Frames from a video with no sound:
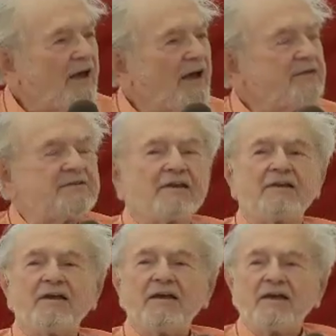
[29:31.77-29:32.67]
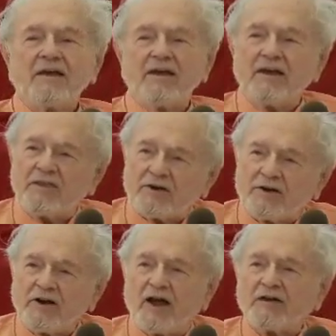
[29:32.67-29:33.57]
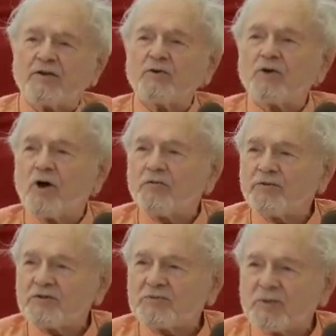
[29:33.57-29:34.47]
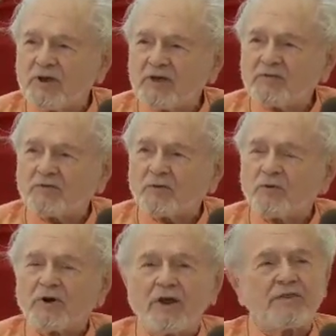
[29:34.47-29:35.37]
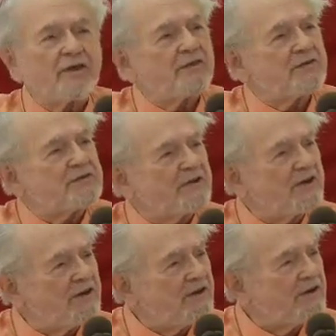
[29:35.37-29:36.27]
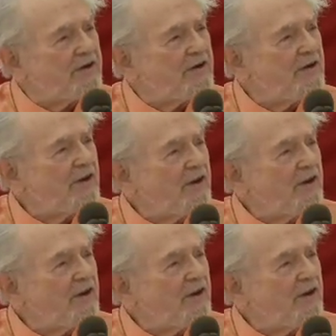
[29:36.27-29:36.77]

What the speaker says: I said, either I don't often speak for what I think is needed here,